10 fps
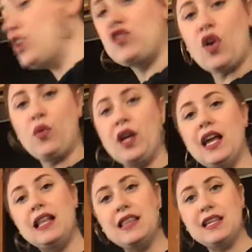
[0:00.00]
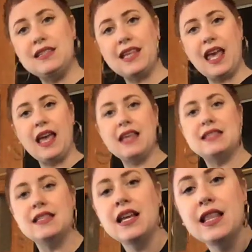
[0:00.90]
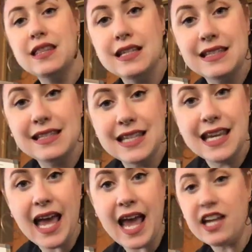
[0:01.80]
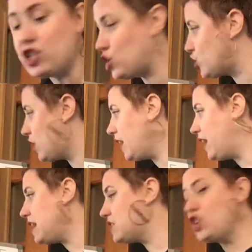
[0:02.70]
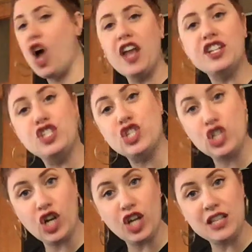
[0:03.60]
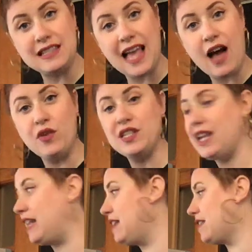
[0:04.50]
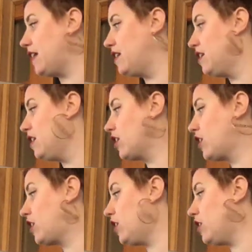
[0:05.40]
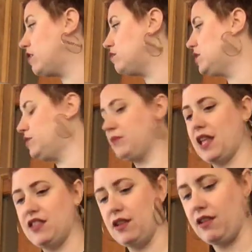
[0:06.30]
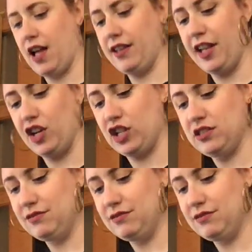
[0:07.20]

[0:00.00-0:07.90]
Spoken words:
So in this case, the CH is not a ch sound, it is a k. Oh, that's a highlighter.